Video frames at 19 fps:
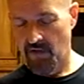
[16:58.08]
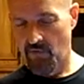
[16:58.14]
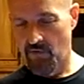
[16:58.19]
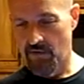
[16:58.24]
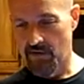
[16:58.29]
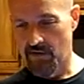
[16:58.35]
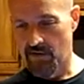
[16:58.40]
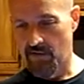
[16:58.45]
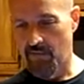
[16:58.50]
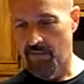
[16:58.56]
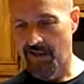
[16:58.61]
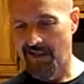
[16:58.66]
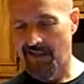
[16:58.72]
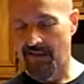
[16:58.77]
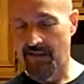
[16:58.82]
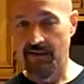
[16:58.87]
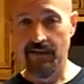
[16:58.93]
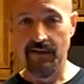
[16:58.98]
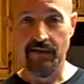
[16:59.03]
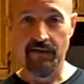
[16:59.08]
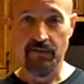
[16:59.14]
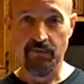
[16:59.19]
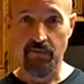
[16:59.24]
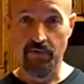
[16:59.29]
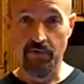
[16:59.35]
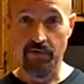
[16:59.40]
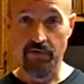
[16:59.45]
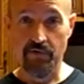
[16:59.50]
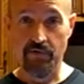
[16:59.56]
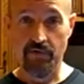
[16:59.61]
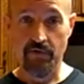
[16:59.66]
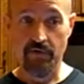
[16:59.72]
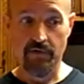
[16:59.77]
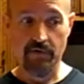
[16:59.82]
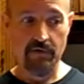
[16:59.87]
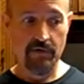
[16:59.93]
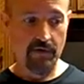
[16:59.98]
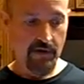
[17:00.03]
which is about a teaspoon of
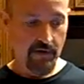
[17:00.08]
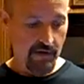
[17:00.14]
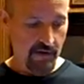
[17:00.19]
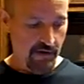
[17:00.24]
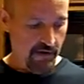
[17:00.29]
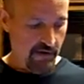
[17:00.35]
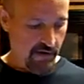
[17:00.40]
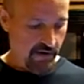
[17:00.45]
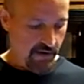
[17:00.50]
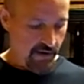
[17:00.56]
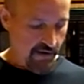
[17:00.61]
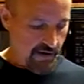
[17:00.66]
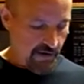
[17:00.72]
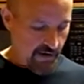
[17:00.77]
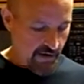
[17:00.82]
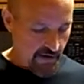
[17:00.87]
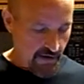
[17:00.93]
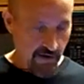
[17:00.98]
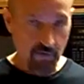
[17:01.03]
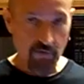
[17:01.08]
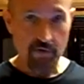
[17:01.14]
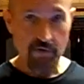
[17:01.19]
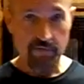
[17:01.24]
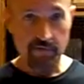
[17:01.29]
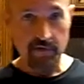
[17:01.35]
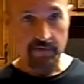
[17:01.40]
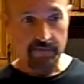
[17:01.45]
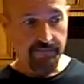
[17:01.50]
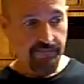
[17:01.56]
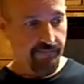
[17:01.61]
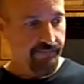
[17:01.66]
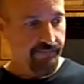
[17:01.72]
sugar equivalent.